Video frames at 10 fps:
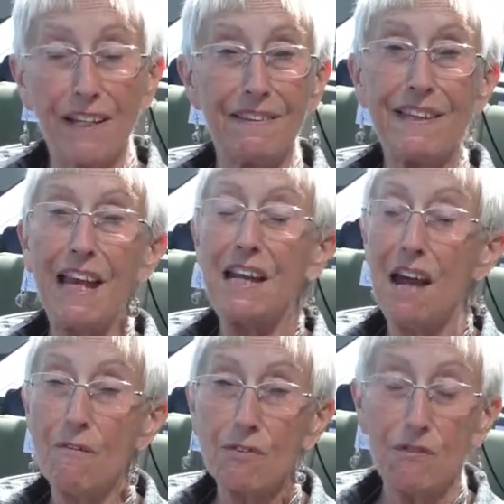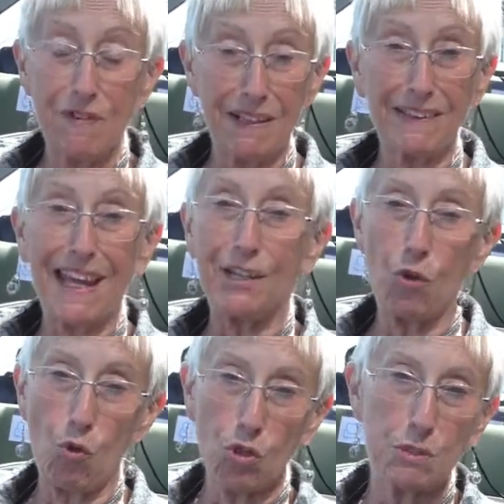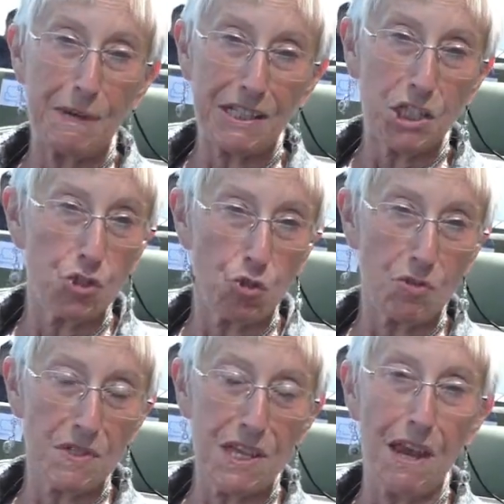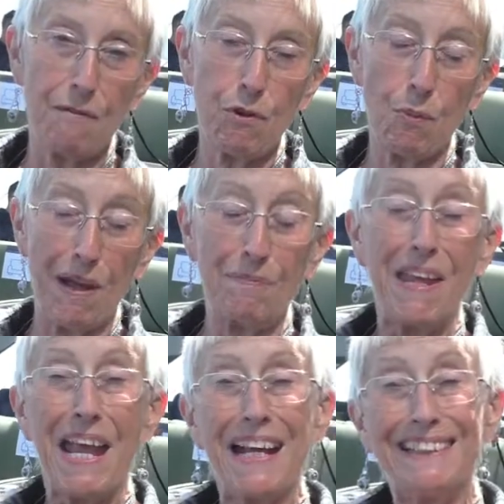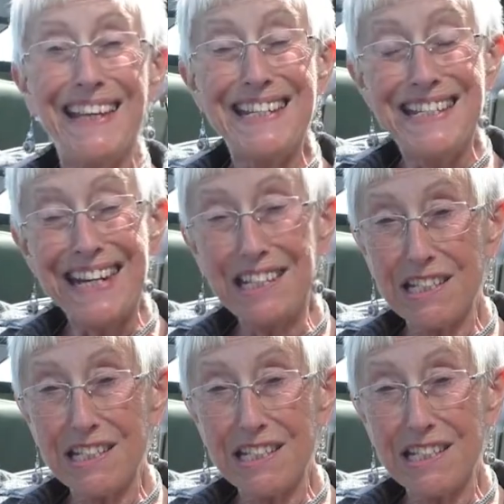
And they loved the fact they had automatic doors everywhere. And they did